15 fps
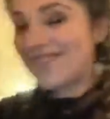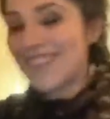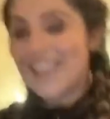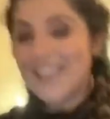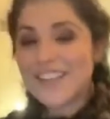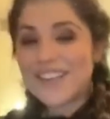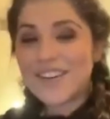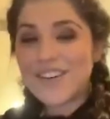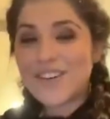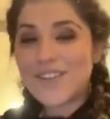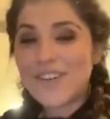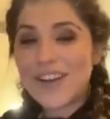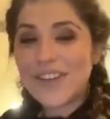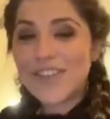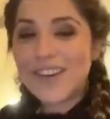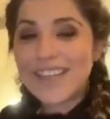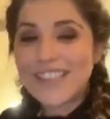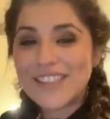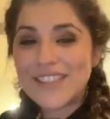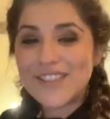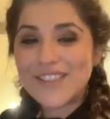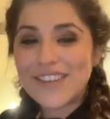I know. Why do
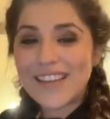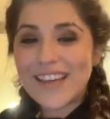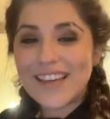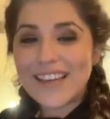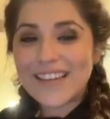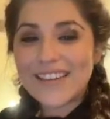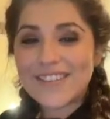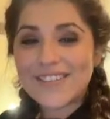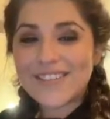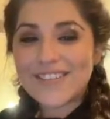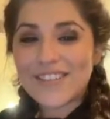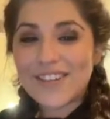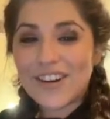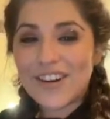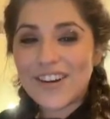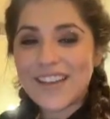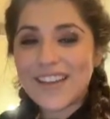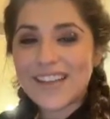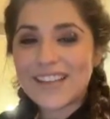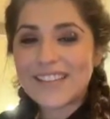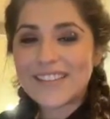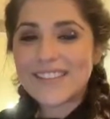I do that?
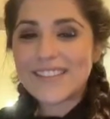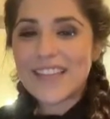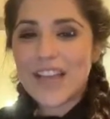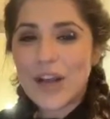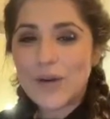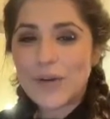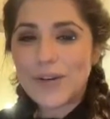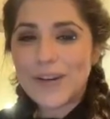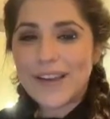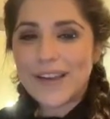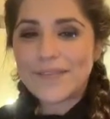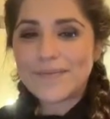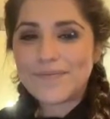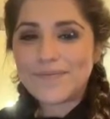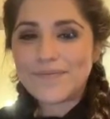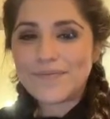Cardigans. Ahora.